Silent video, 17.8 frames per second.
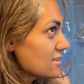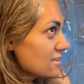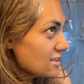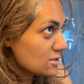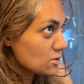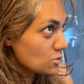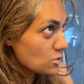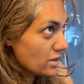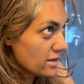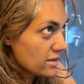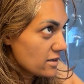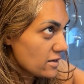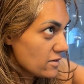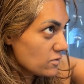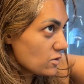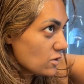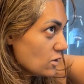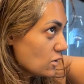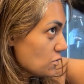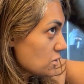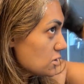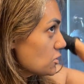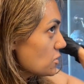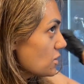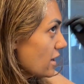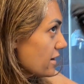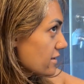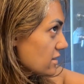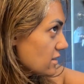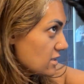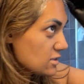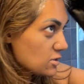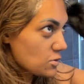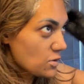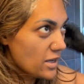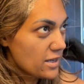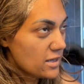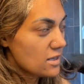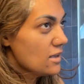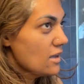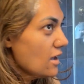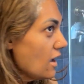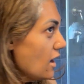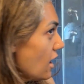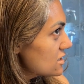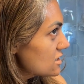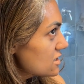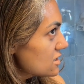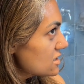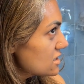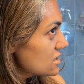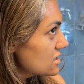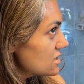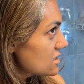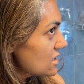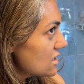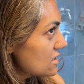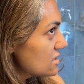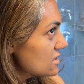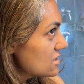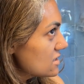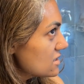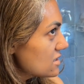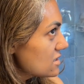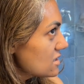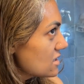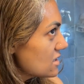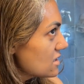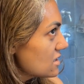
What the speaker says: That's okay. If you know what you like, that's okay. She says,